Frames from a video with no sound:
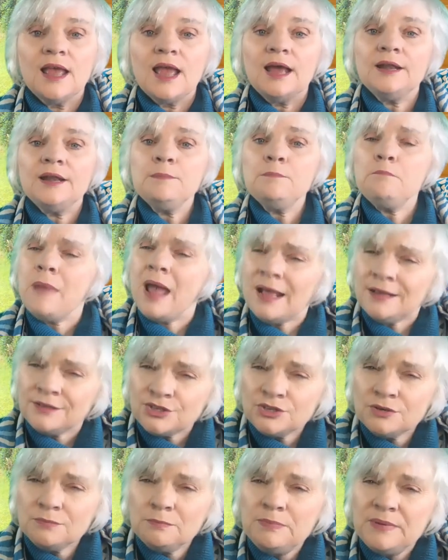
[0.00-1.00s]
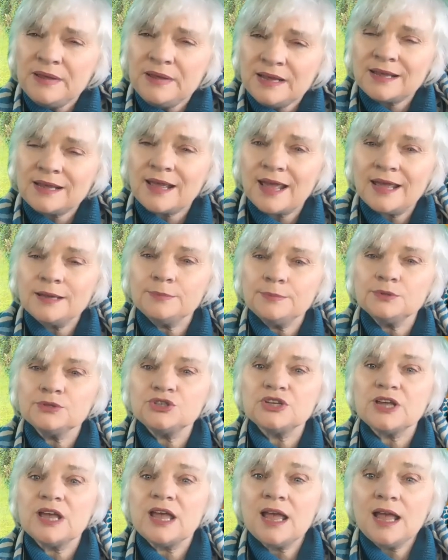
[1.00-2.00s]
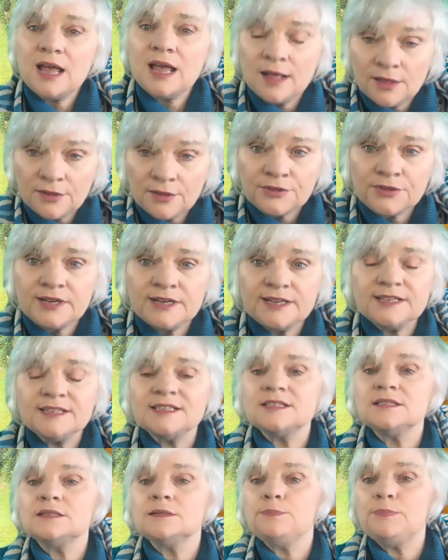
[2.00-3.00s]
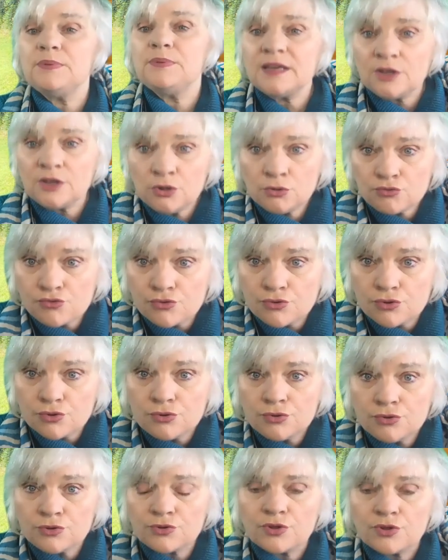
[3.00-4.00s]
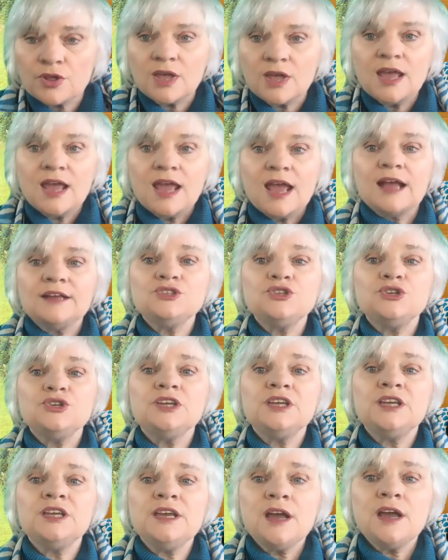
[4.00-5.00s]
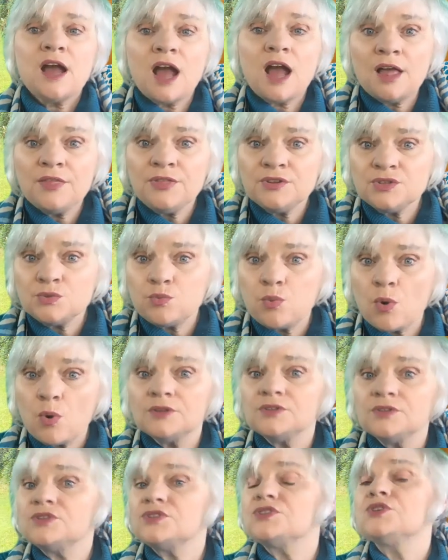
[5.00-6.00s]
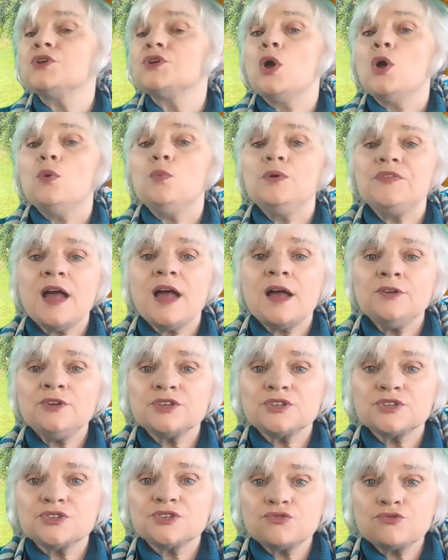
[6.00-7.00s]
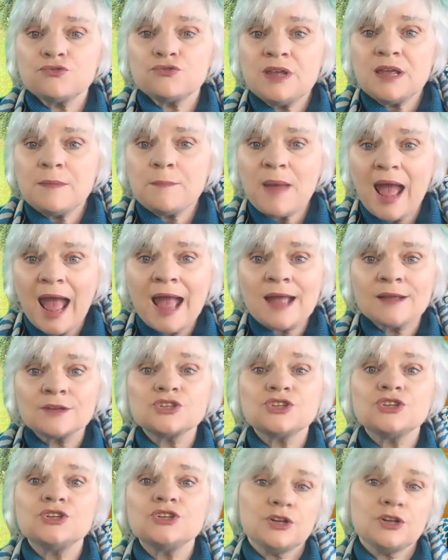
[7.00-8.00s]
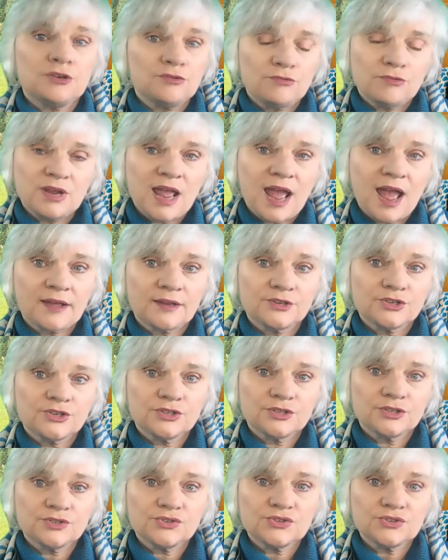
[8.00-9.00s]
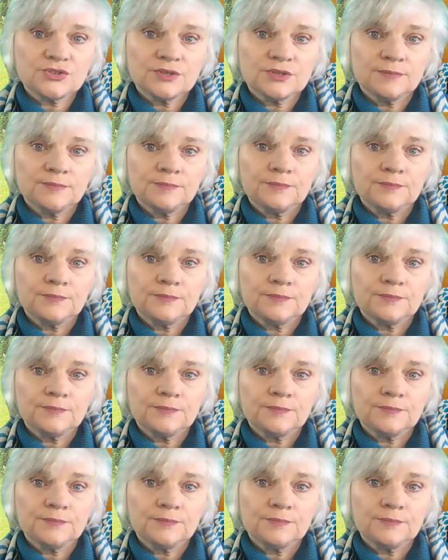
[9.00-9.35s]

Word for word: And imagine being able to healthily speak your truth and to hear others' wants without extreme action and reactions.